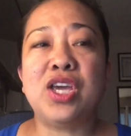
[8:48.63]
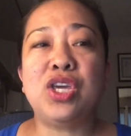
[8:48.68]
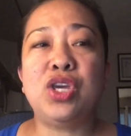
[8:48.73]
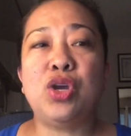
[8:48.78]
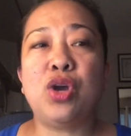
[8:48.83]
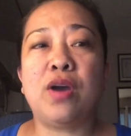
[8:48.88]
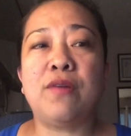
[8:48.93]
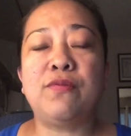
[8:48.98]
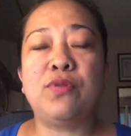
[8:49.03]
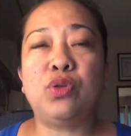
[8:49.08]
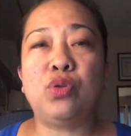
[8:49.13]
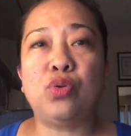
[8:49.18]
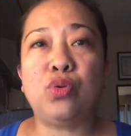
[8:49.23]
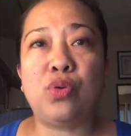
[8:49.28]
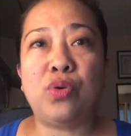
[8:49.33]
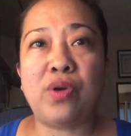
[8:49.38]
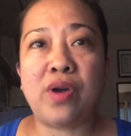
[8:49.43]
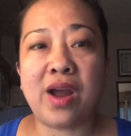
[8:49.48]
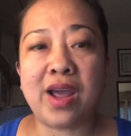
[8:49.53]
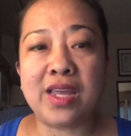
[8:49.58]
You have to
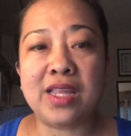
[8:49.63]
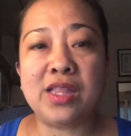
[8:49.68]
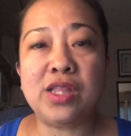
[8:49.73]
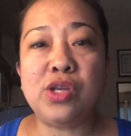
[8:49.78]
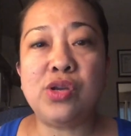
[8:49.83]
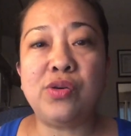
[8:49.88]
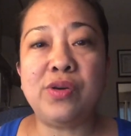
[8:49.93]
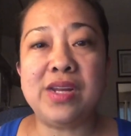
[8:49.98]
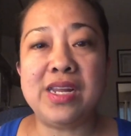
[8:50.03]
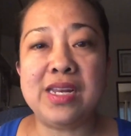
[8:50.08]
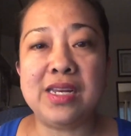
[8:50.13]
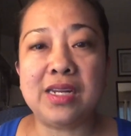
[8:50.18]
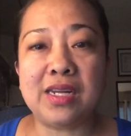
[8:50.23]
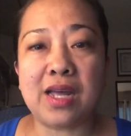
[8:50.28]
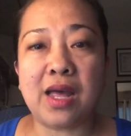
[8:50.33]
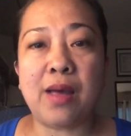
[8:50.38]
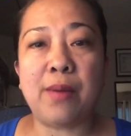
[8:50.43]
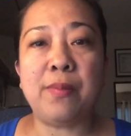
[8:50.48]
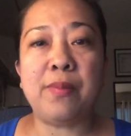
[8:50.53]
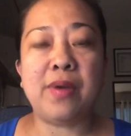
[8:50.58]
write your
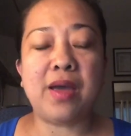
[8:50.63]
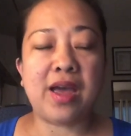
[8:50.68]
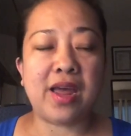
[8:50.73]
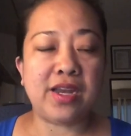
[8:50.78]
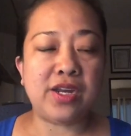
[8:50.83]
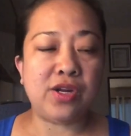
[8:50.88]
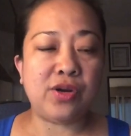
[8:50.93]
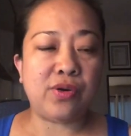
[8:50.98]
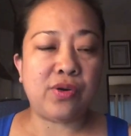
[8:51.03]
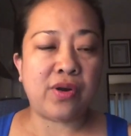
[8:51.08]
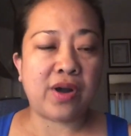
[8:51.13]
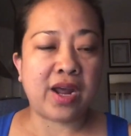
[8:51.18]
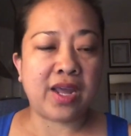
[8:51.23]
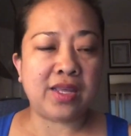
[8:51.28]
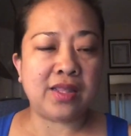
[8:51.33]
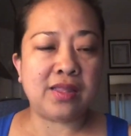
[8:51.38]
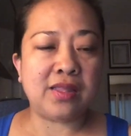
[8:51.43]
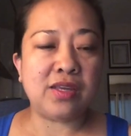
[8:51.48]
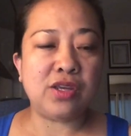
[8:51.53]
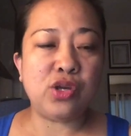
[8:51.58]
income and you
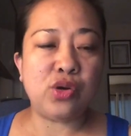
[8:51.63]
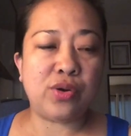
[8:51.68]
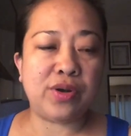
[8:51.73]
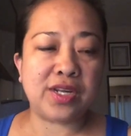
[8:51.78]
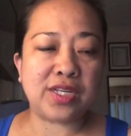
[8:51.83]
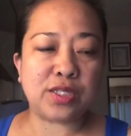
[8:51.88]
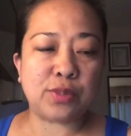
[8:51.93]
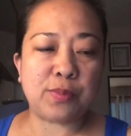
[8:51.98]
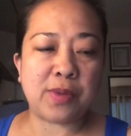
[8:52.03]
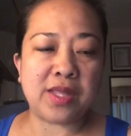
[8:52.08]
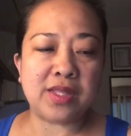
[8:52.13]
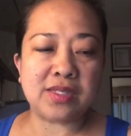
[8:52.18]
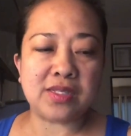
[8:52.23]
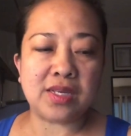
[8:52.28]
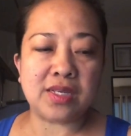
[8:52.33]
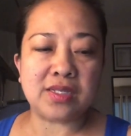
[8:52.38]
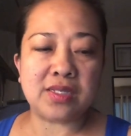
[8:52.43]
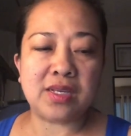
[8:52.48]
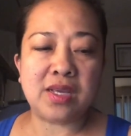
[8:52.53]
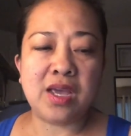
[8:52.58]
write your
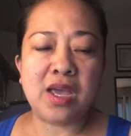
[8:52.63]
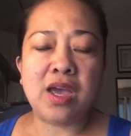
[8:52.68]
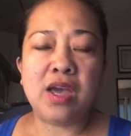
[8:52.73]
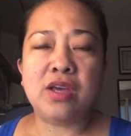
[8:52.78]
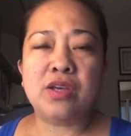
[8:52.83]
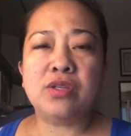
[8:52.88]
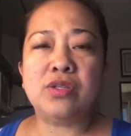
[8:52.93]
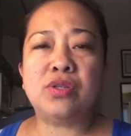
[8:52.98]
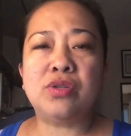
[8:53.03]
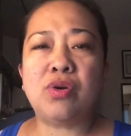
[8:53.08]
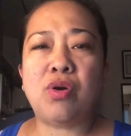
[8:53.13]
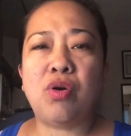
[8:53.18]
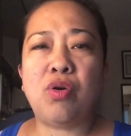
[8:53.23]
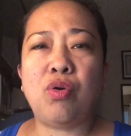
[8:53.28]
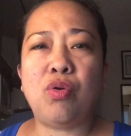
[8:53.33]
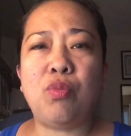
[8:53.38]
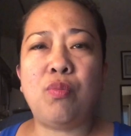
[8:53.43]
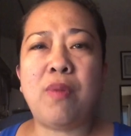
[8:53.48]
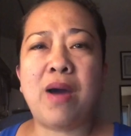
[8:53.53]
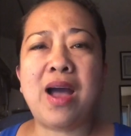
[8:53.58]
expenses.
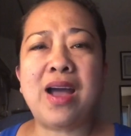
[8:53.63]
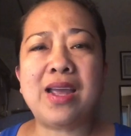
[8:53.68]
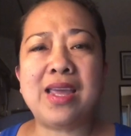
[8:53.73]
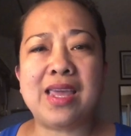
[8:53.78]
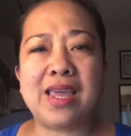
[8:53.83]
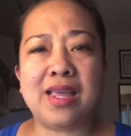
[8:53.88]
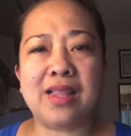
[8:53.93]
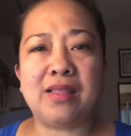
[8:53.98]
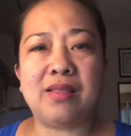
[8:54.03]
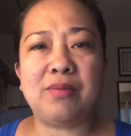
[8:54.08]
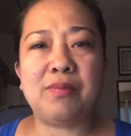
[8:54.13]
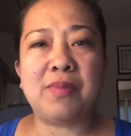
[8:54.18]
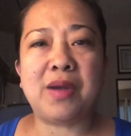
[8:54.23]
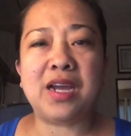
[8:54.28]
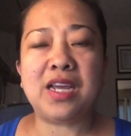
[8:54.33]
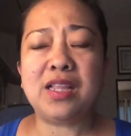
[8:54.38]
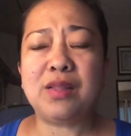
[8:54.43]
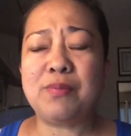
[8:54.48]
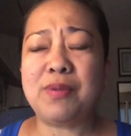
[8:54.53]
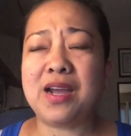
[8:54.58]
So, bakit?
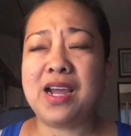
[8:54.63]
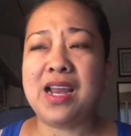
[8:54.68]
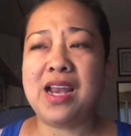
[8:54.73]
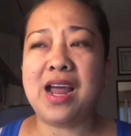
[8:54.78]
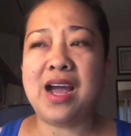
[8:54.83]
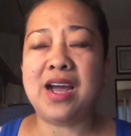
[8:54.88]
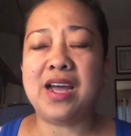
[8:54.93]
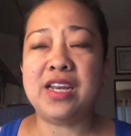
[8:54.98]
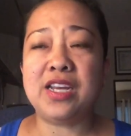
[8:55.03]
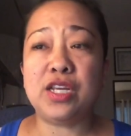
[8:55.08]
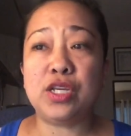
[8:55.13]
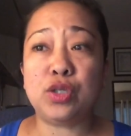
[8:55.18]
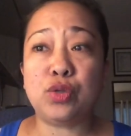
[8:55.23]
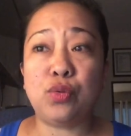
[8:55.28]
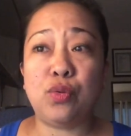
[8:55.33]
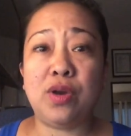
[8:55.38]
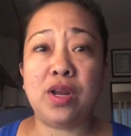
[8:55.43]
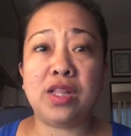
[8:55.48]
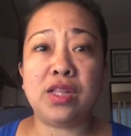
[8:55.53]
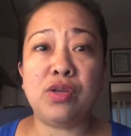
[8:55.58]
Bakit pa kailangan
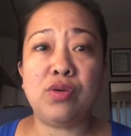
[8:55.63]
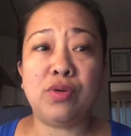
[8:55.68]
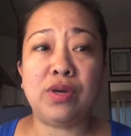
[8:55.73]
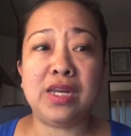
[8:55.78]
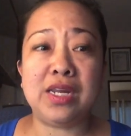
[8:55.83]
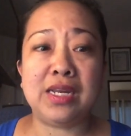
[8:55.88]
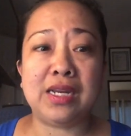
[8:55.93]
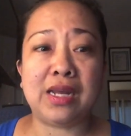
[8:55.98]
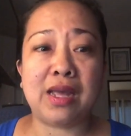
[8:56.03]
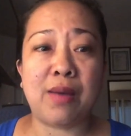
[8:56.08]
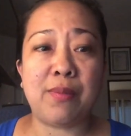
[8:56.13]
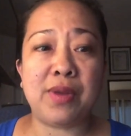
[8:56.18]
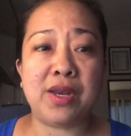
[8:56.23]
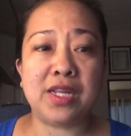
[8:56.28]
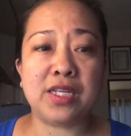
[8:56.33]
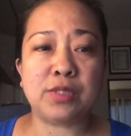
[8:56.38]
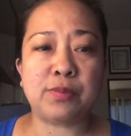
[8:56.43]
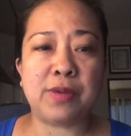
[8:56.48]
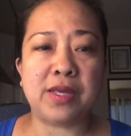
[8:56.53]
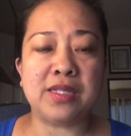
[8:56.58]
isulat yung income and
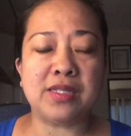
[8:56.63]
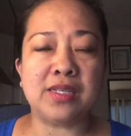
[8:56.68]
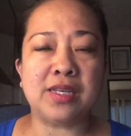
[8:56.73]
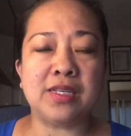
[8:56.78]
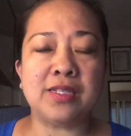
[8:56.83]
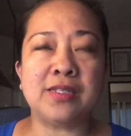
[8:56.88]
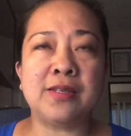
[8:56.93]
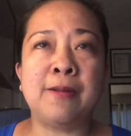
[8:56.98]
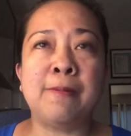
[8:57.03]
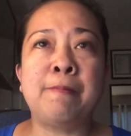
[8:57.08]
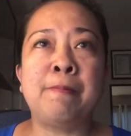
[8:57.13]
expenses?